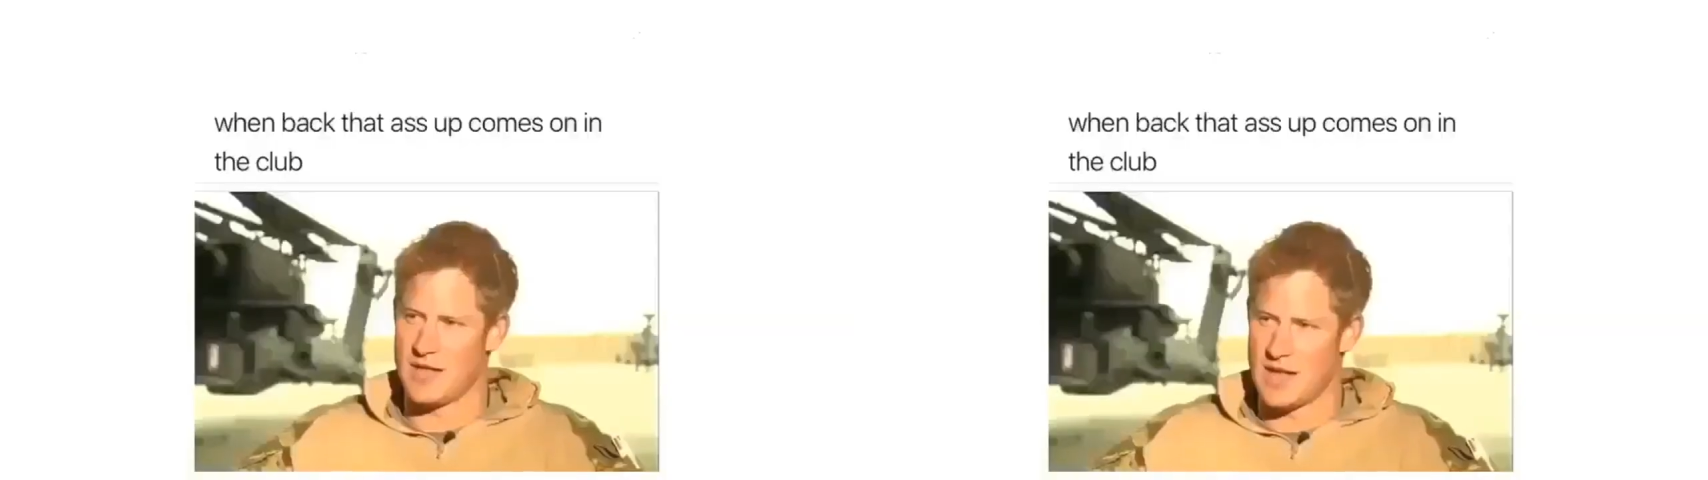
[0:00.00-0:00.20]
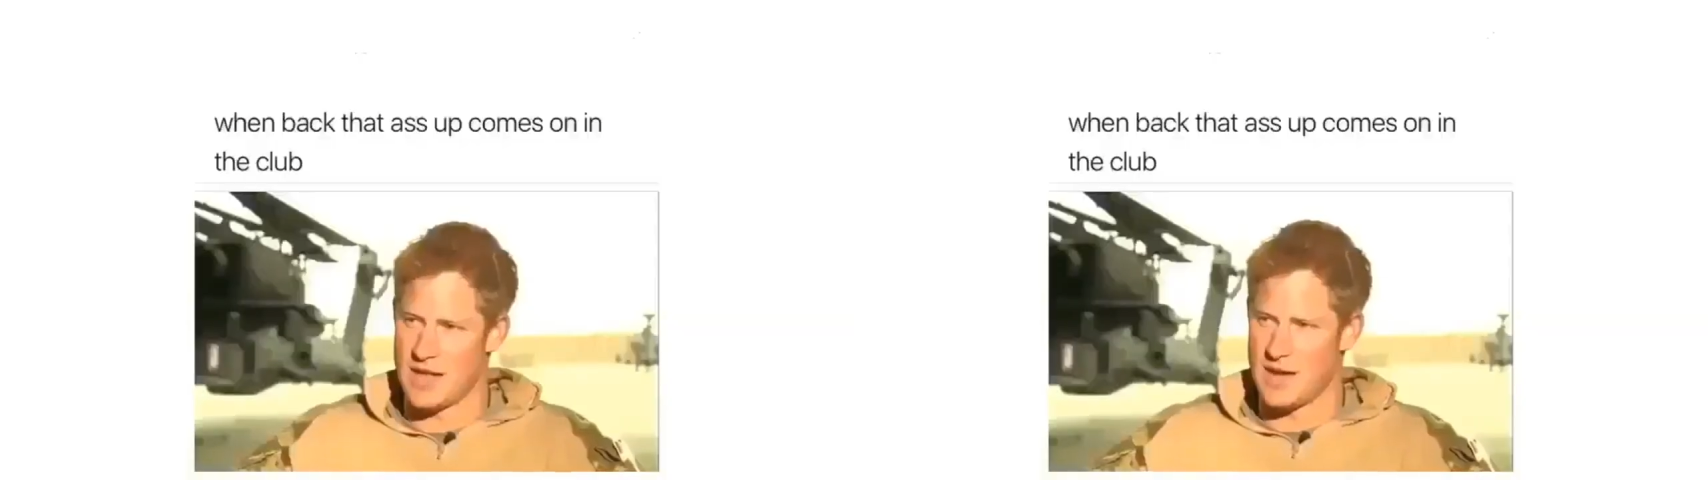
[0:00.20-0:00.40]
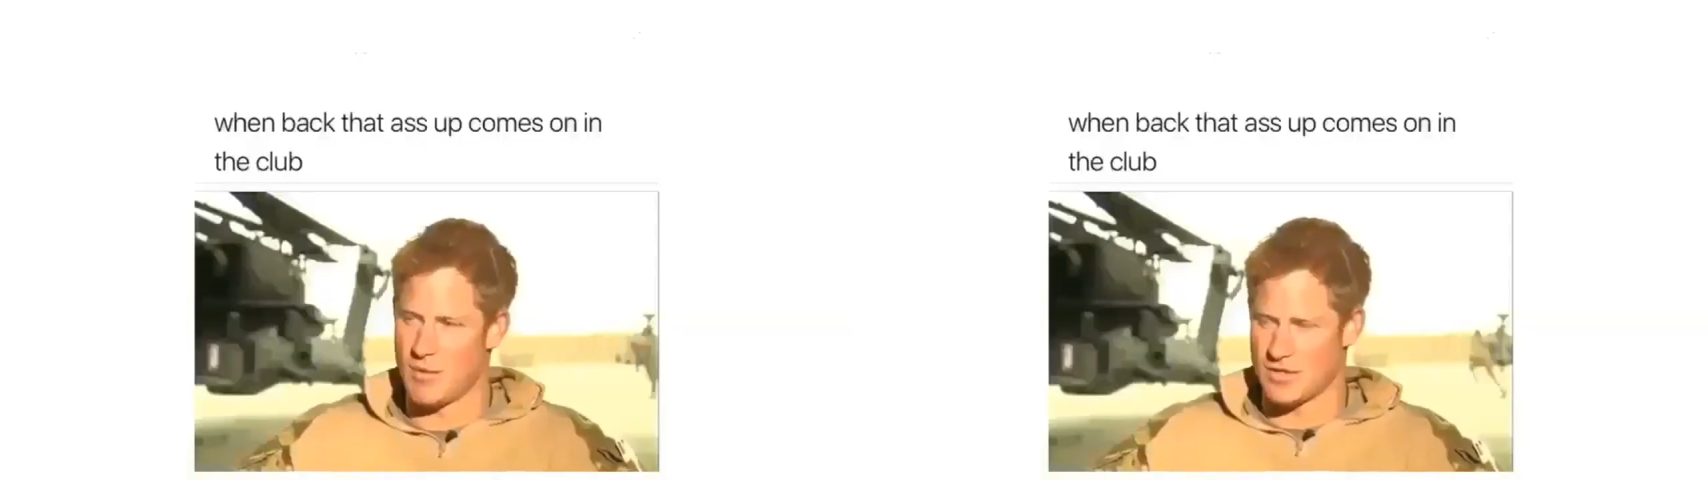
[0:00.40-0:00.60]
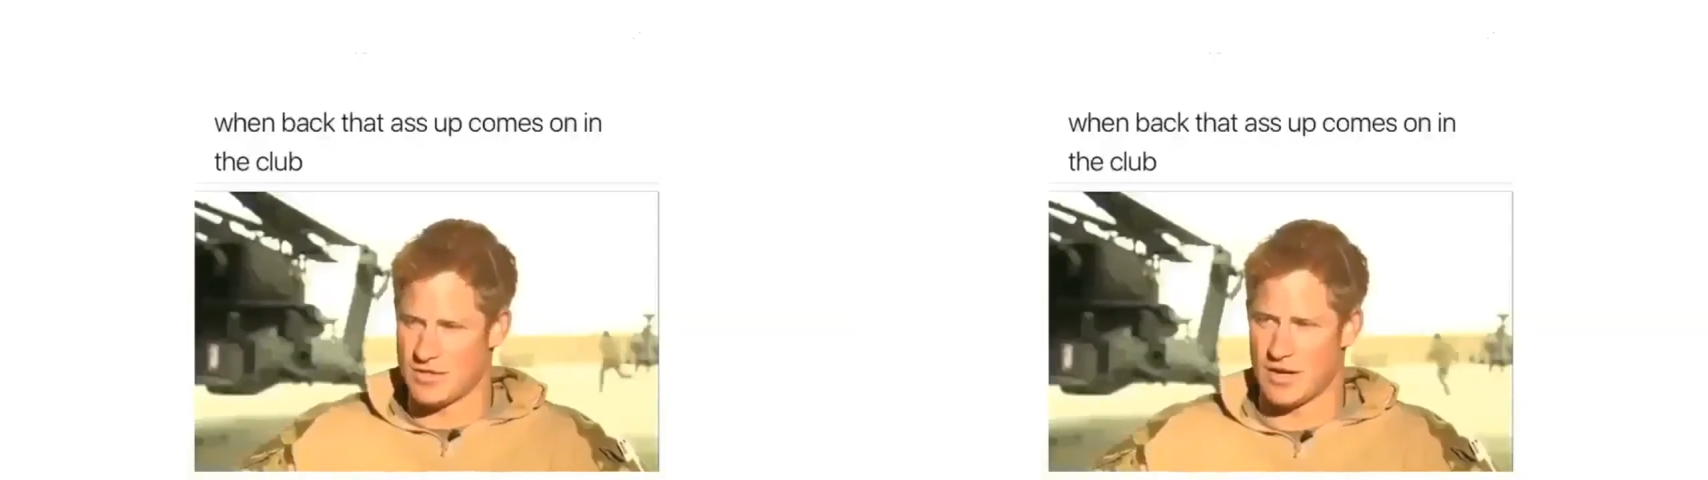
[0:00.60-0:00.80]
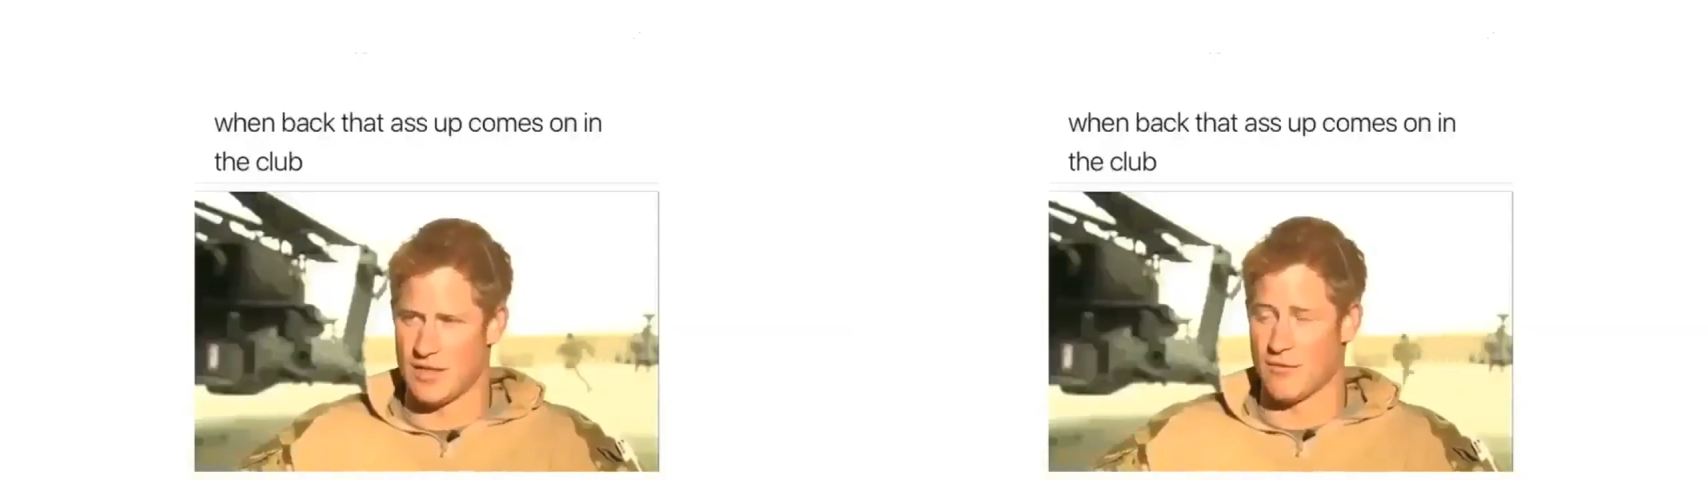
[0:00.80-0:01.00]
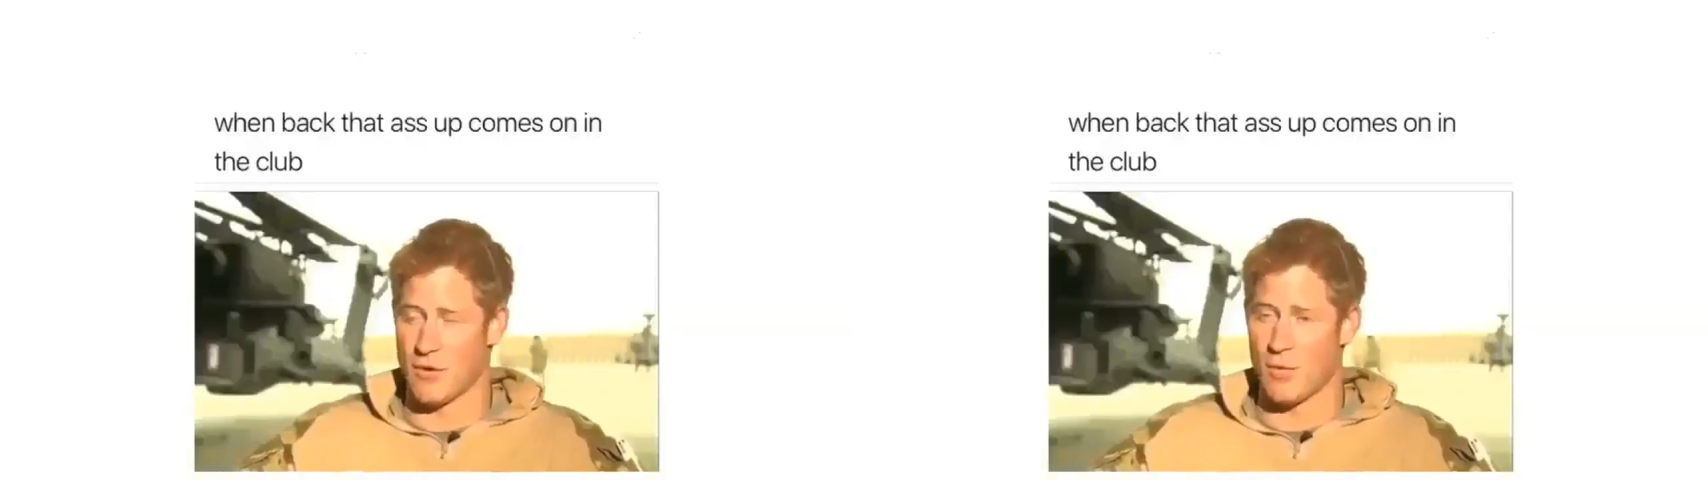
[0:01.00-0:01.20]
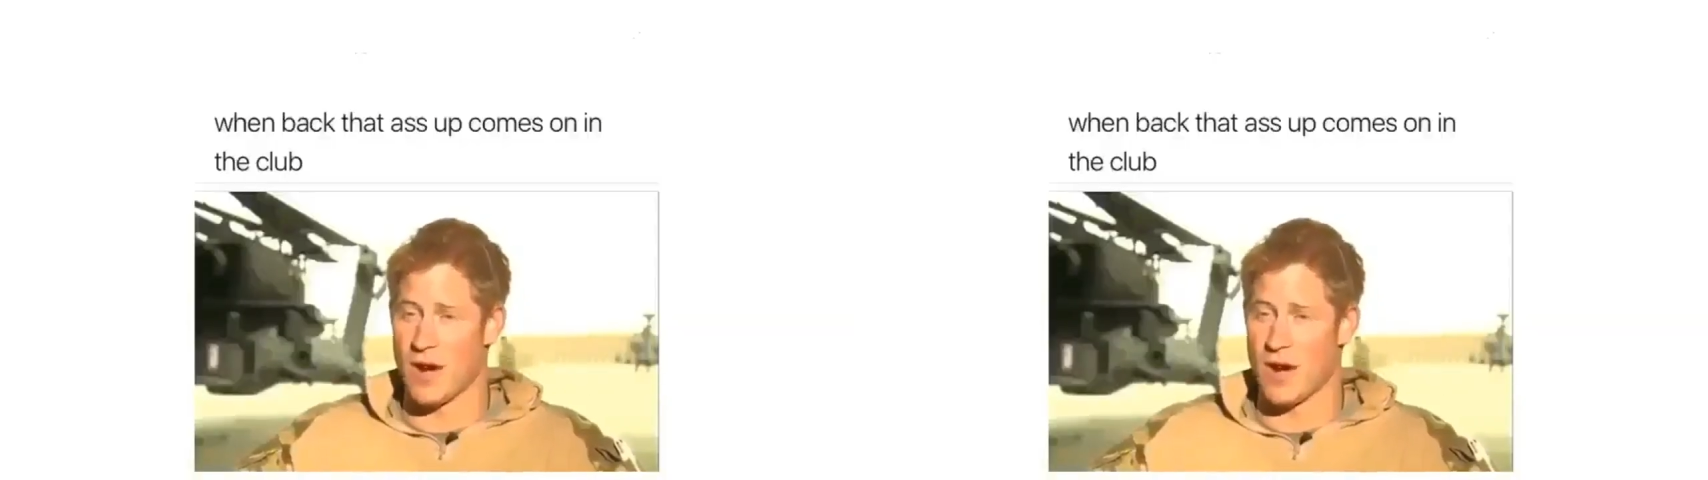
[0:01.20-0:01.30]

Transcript: I'm out. It wasn't done in